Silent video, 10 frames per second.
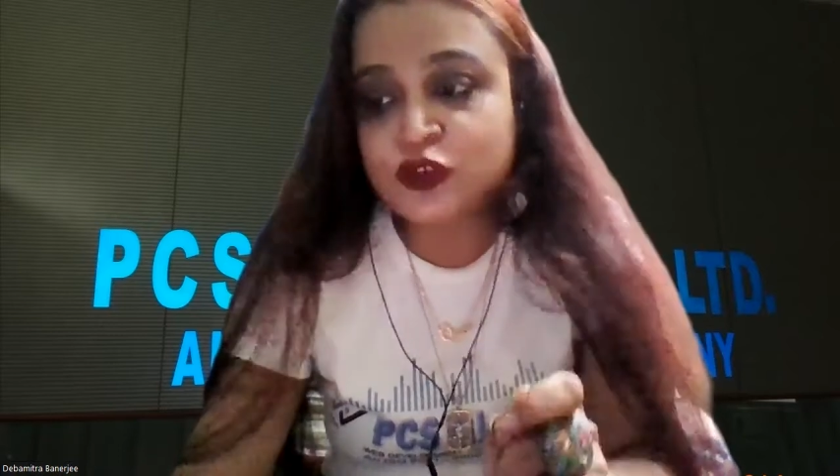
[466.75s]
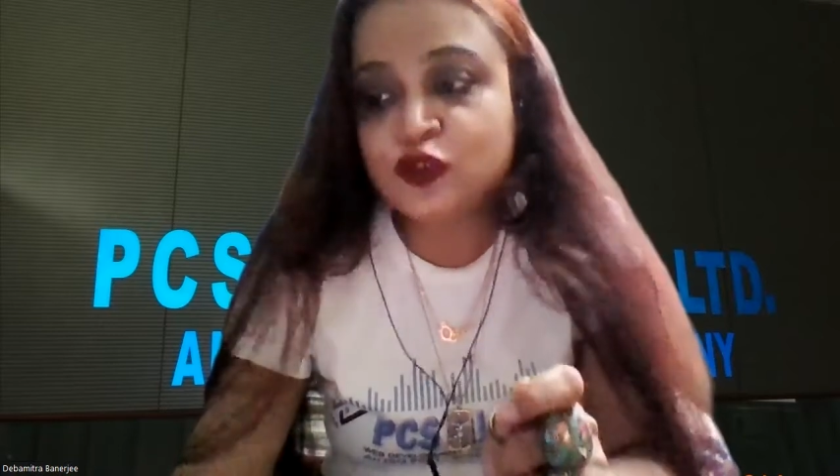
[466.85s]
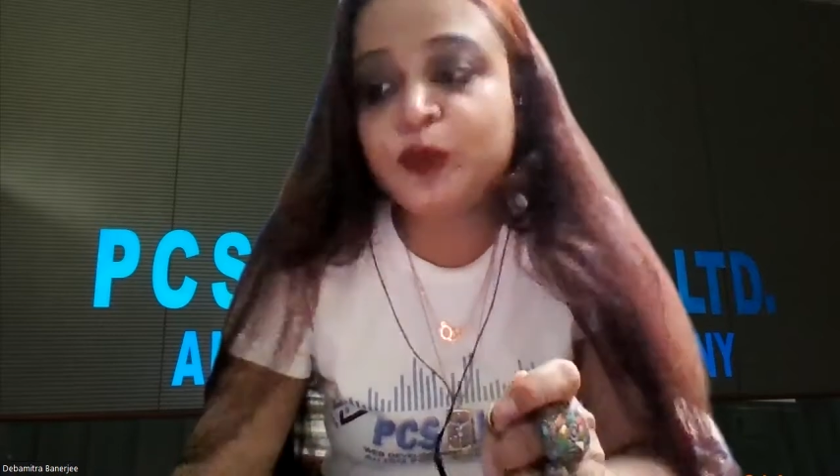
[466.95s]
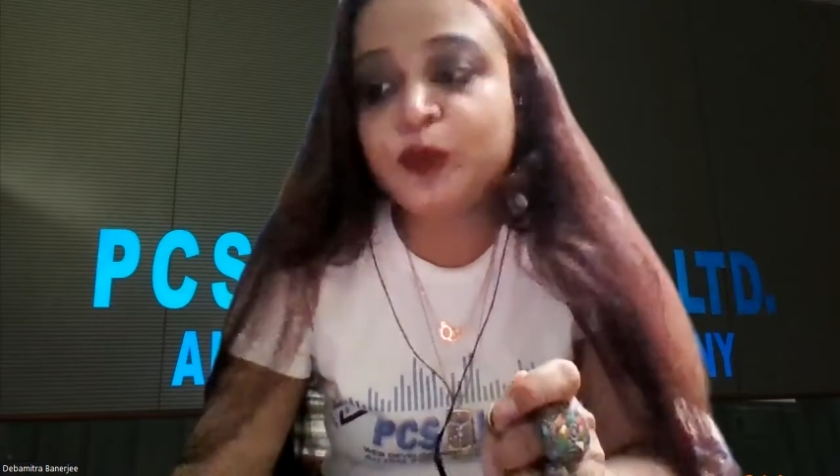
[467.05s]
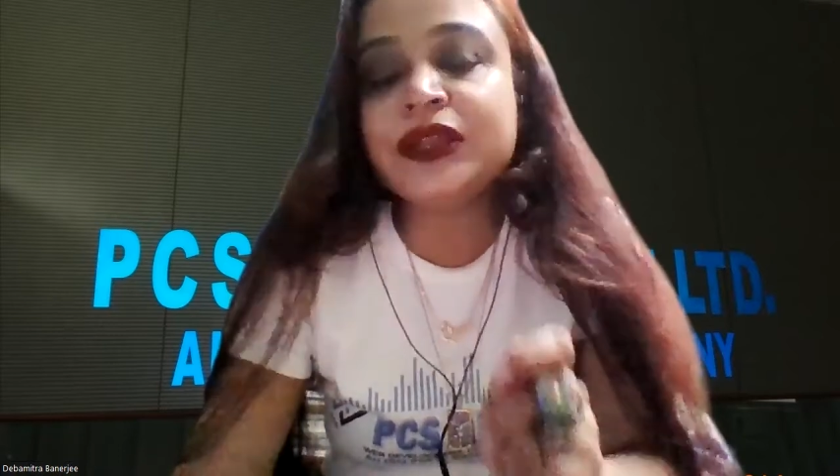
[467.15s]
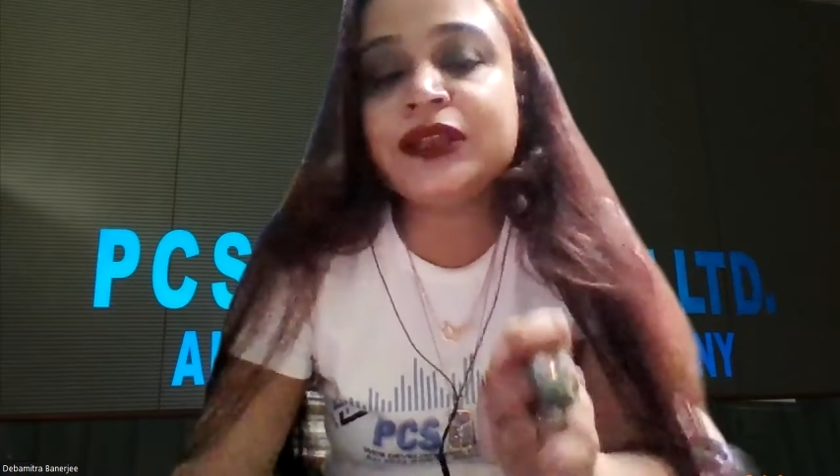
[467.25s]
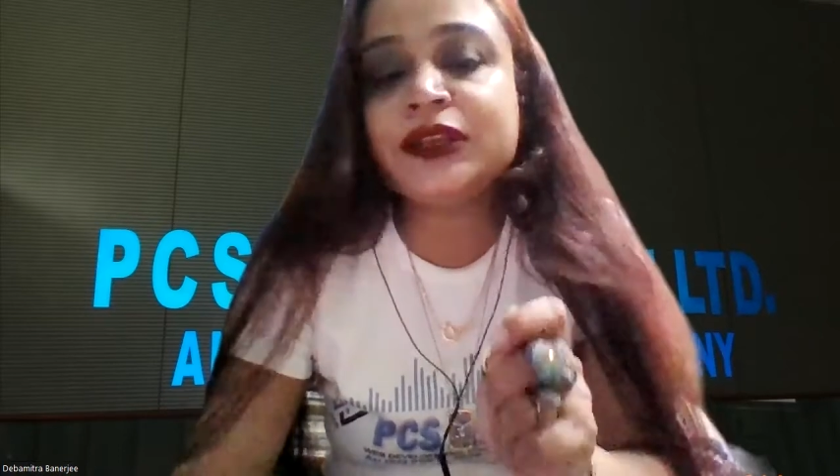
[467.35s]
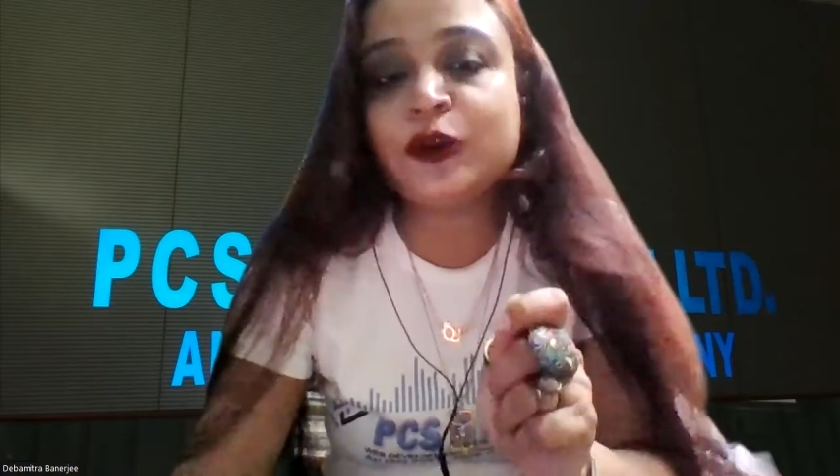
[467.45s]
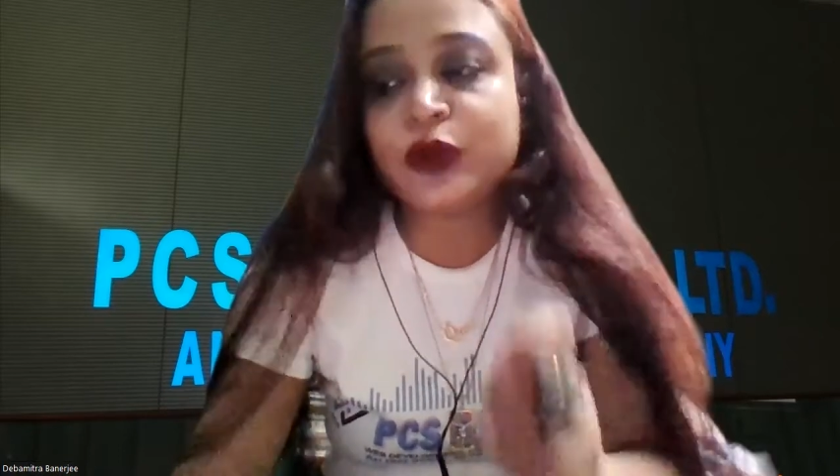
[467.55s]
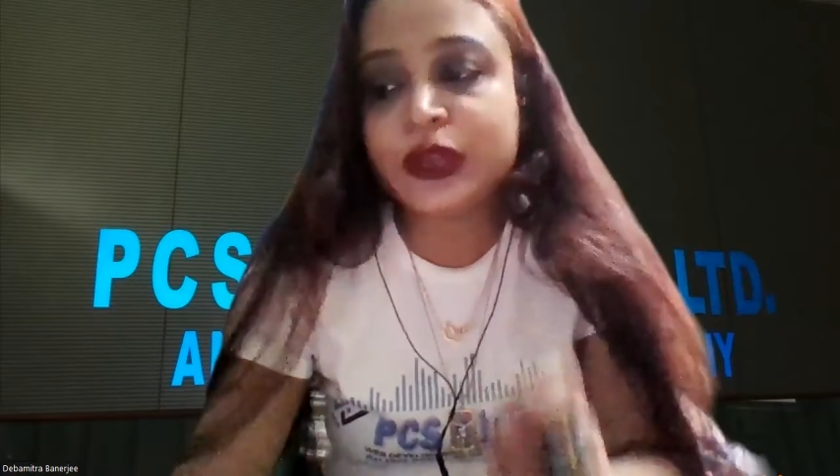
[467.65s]
To build
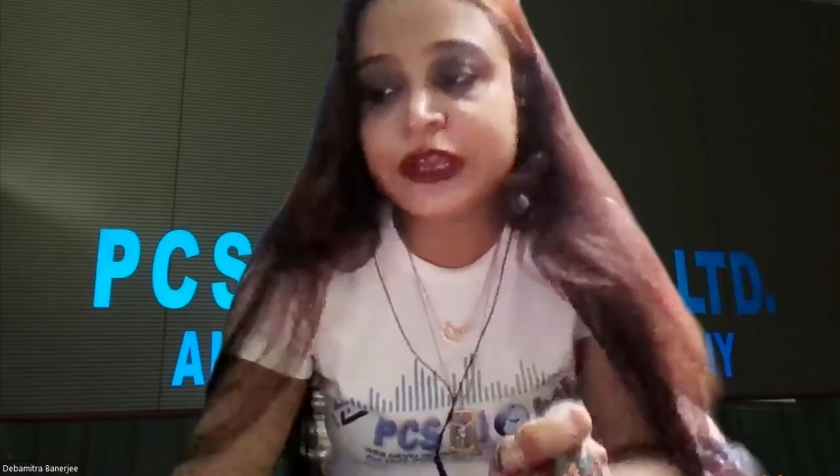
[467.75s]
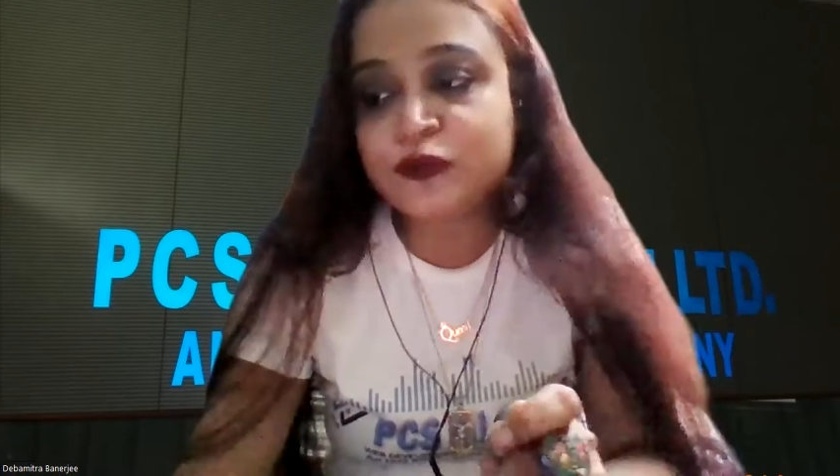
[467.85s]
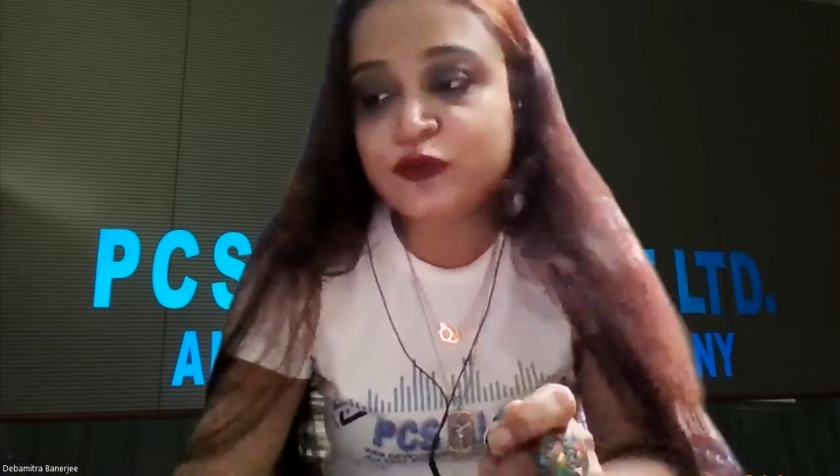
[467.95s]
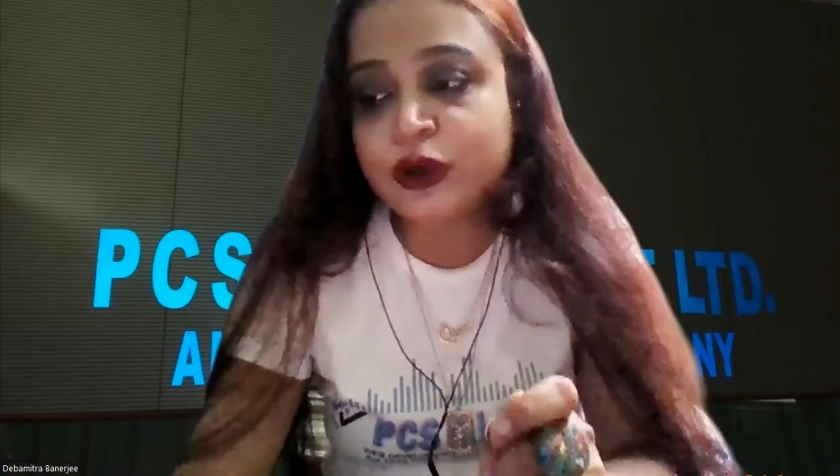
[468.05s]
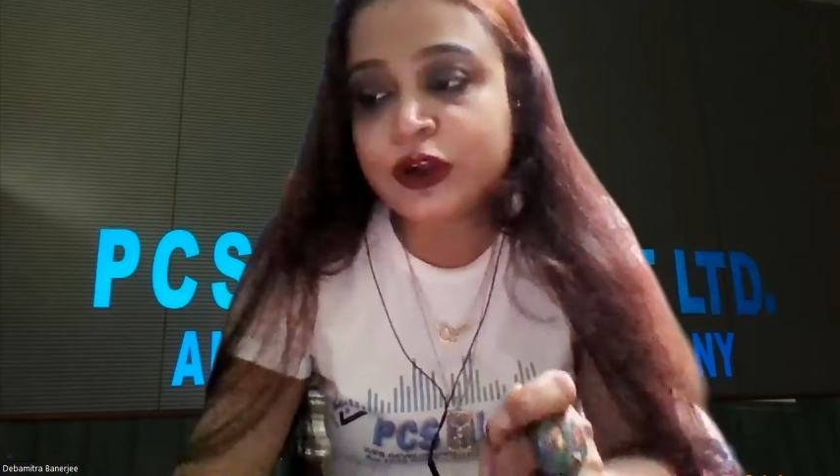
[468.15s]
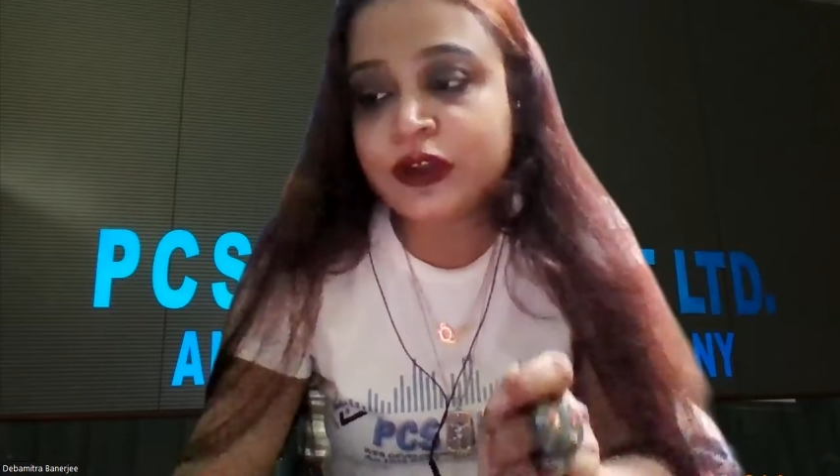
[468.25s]
your network